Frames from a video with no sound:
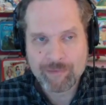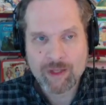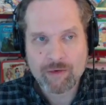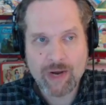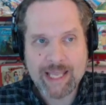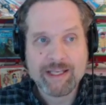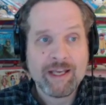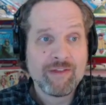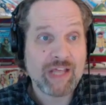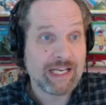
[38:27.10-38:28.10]
right?
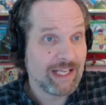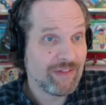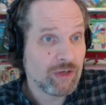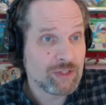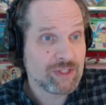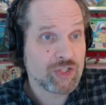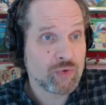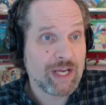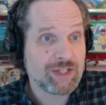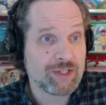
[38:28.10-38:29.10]
Then in those
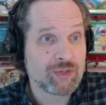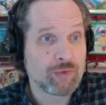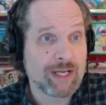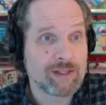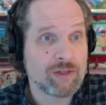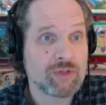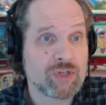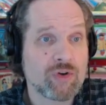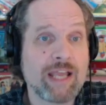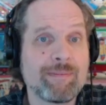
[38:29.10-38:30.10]
situations, Resolute
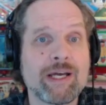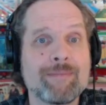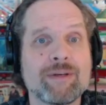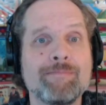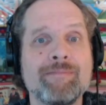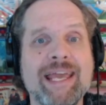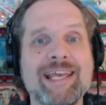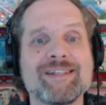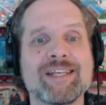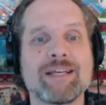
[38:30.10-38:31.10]
Strike becomes
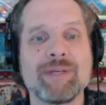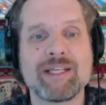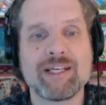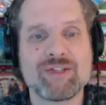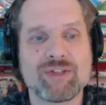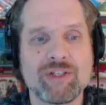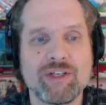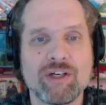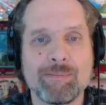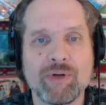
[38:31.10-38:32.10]
amazing, because
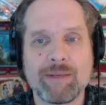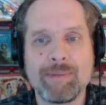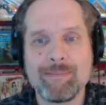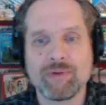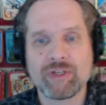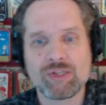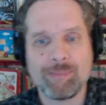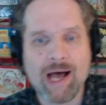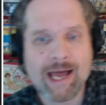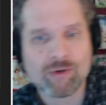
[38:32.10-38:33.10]
you're putting people in a
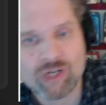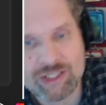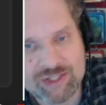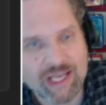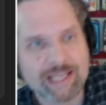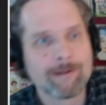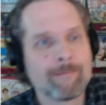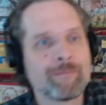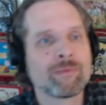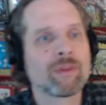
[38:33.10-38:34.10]
spot where it's like,
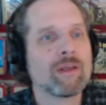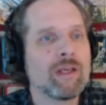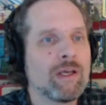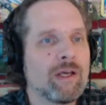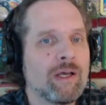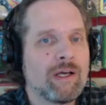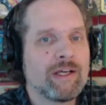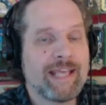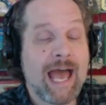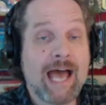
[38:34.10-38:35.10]

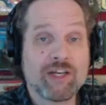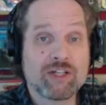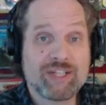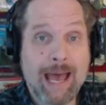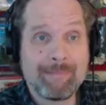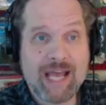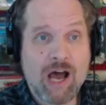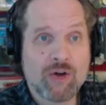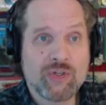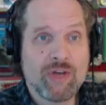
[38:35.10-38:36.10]
yeah, you're tapped
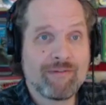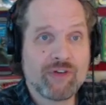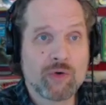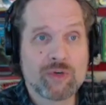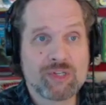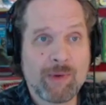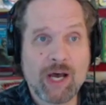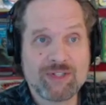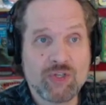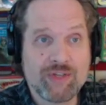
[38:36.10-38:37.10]
out, you have no
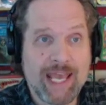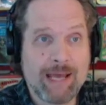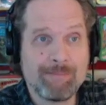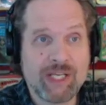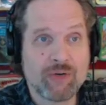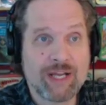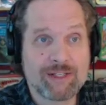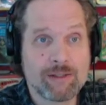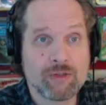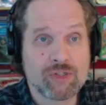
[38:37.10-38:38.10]
response, you can't beat a
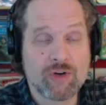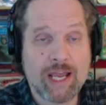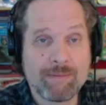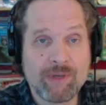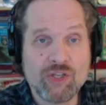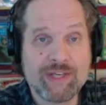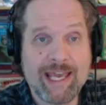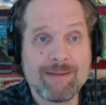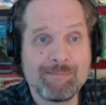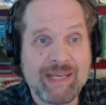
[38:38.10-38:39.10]
Resolute Strike, but you
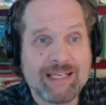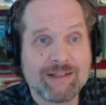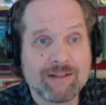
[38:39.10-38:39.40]
can't beat